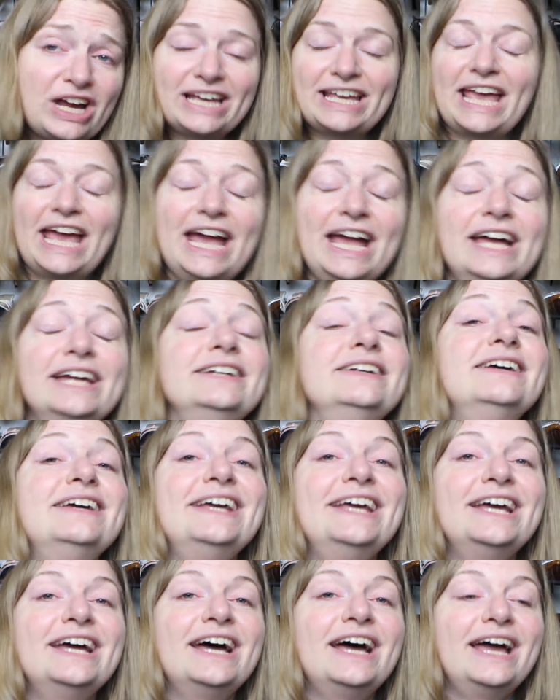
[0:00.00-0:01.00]
I can.
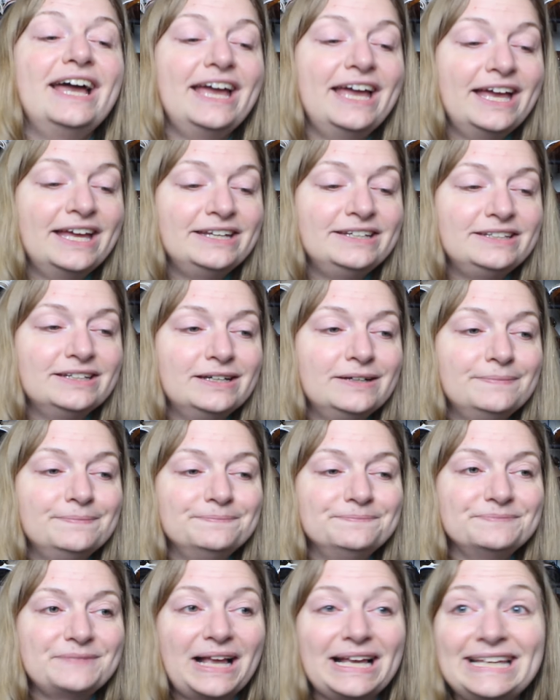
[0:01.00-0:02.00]
And
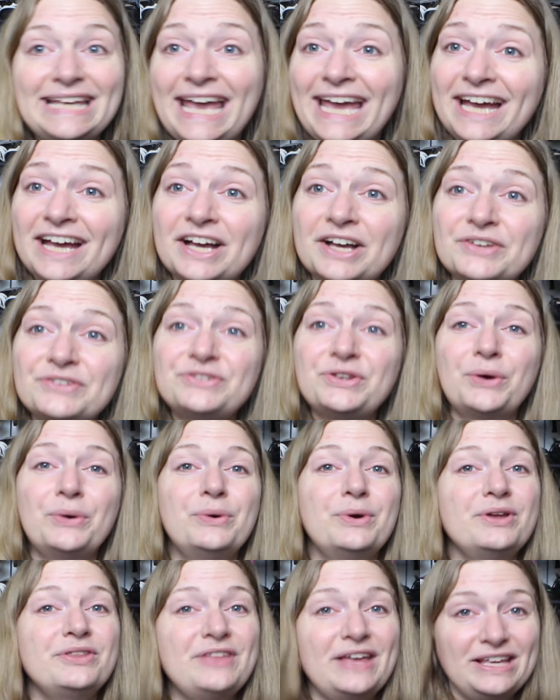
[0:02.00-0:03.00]
um, yeah,
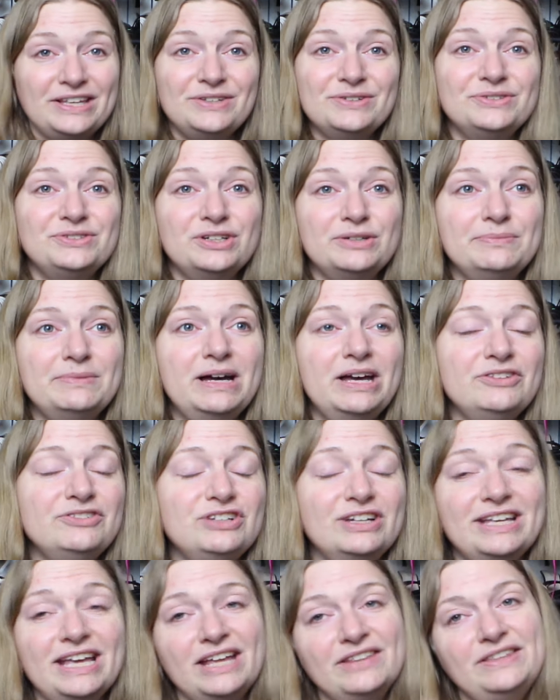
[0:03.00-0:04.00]
so thank you so much.
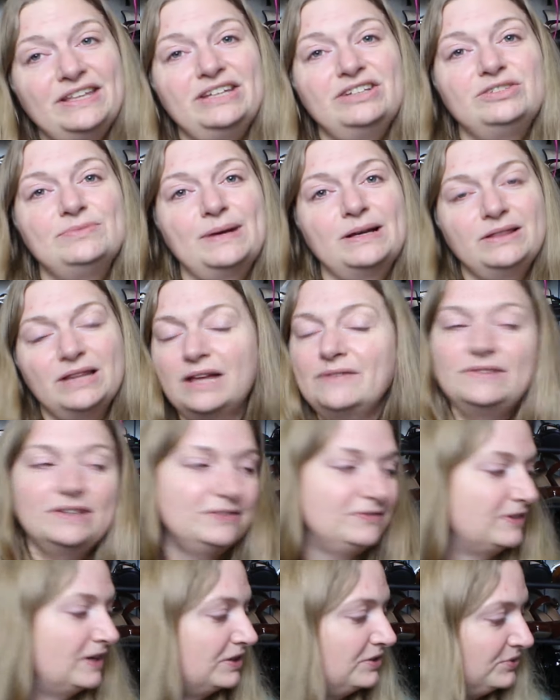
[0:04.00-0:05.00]
Again, thank you to my
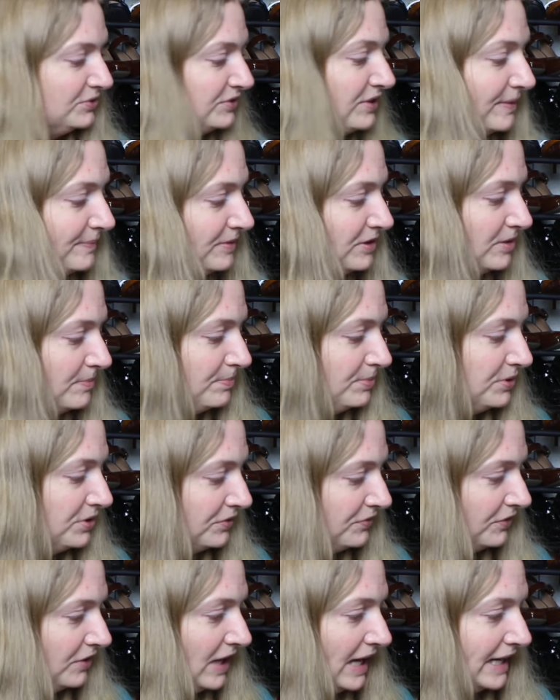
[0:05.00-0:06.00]
lovely friend who sent me the
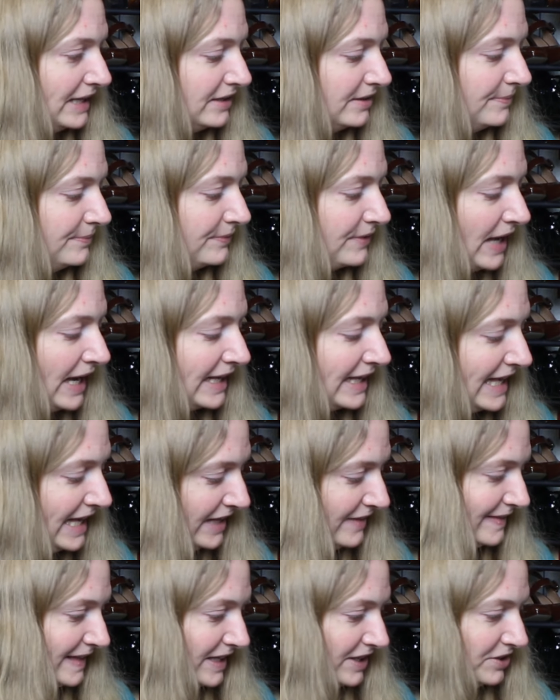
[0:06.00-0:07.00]
beautiful items. I
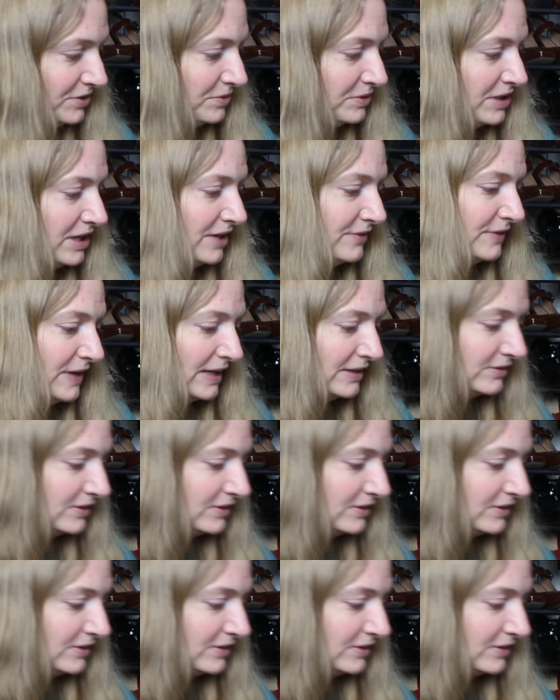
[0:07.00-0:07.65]
can't thank you enough. I